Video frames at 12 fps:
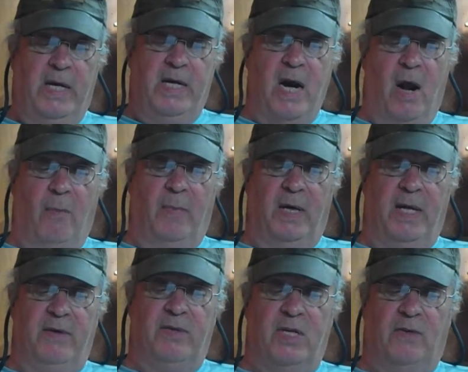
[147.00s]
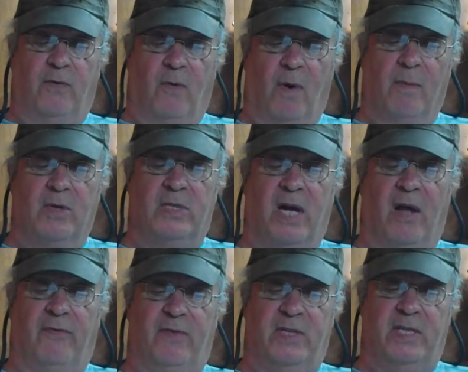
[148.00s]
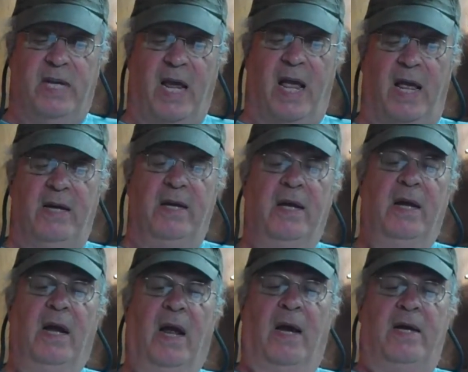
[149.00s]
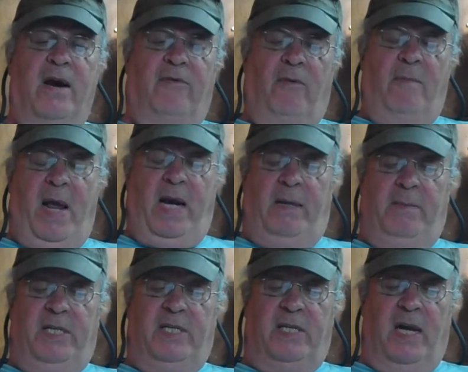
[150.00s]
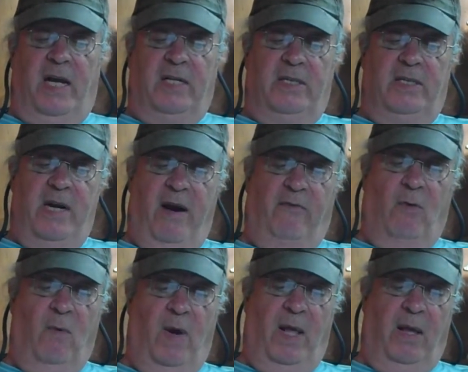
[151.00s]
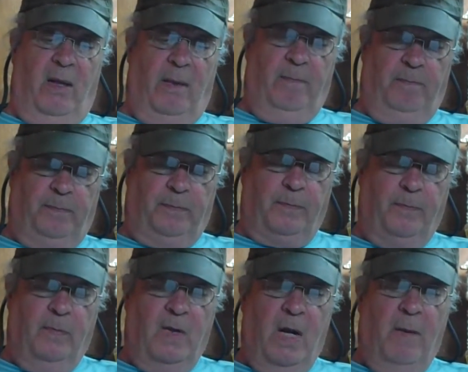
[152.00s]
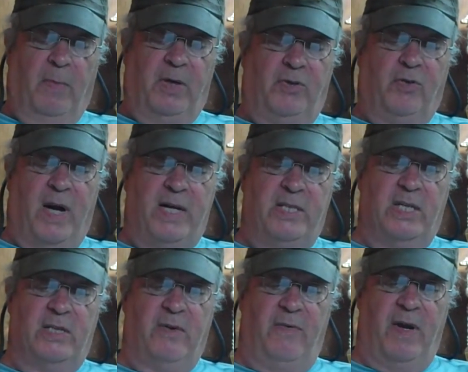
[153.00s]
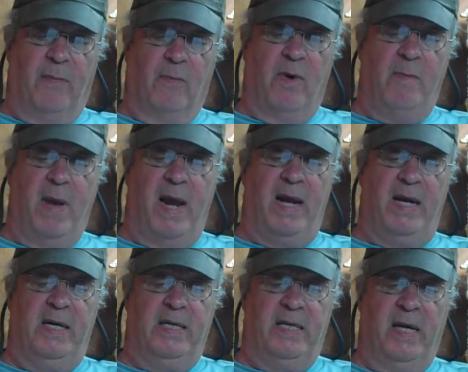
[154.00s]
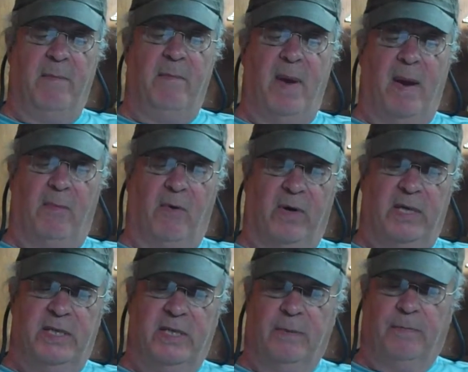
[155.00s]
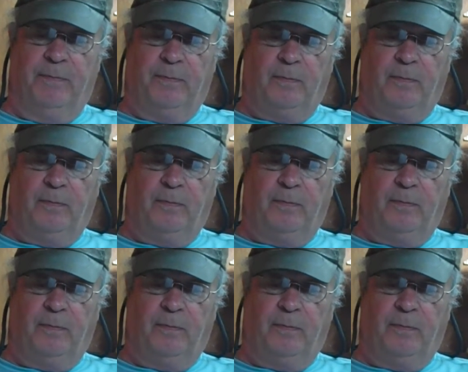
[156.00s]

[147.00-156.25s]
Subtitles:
He now believes his former self is dead. I never met him, he says, never will. But traces of him remain, dim memories.